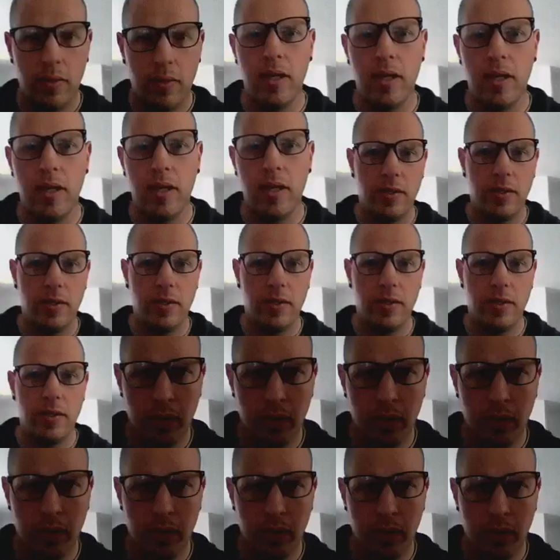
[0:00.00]
Okay.
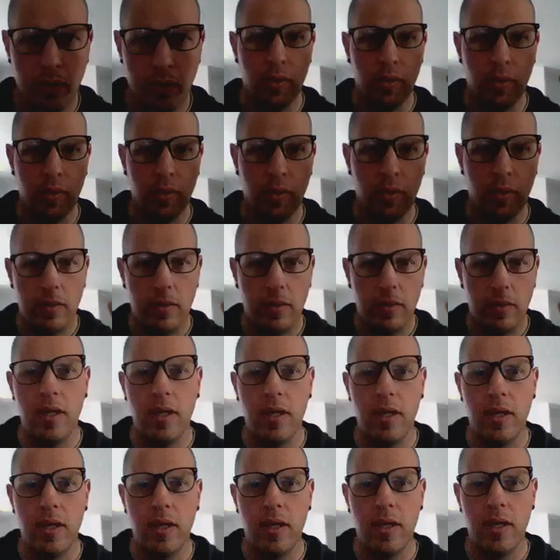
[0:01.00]
Have a bit of
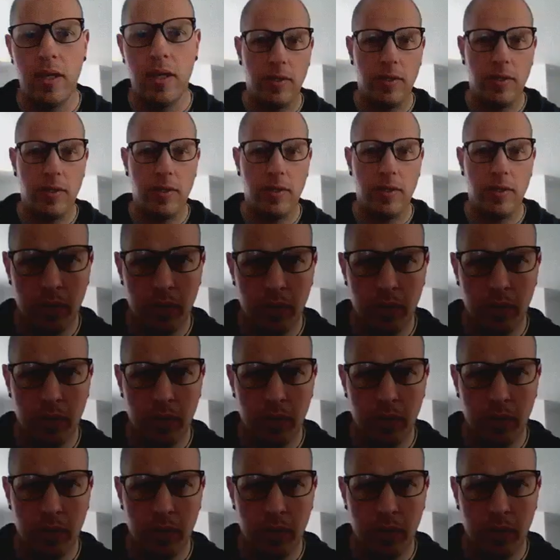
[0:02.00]
fun with this.